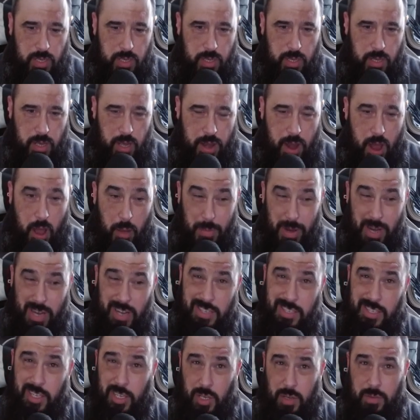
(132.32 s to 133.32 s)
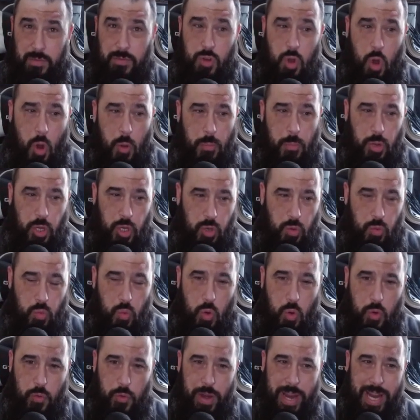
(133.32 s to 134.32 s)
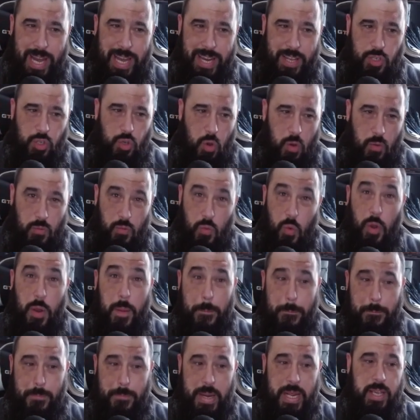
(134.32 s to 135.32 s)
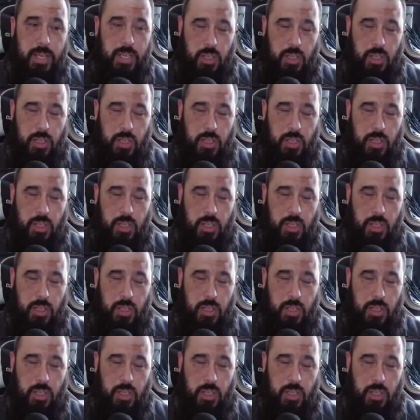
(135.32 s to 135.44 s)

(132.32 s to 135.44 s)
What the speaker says: an army list that you've got, but you will really sort of want to,